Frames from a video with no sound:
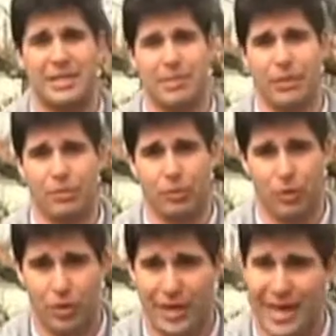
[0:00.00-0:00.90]
It's been through
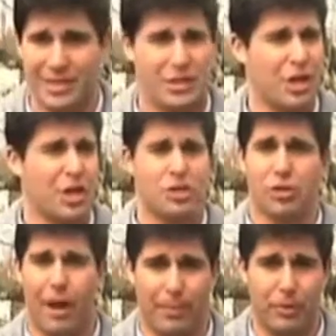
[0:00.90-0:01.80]
hurricanes,
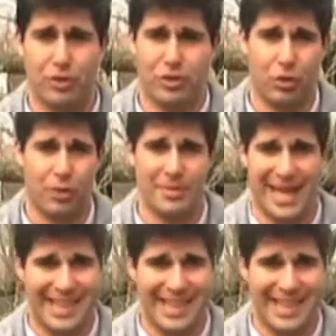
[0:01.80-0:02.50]
tropical storms,